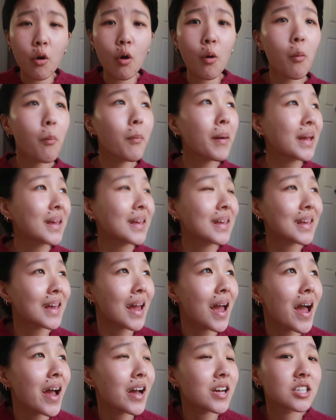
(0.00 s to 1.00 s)
my
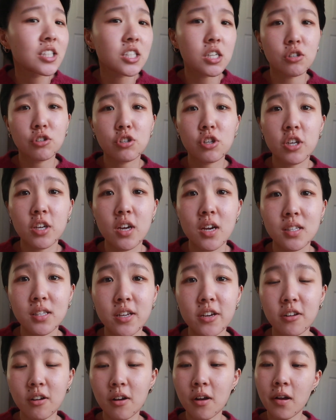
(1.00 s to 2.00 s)
gosh, I'll show you guys
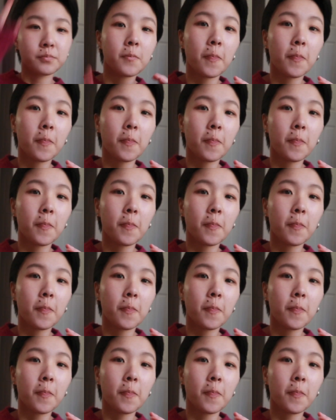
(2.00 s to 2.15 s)
later.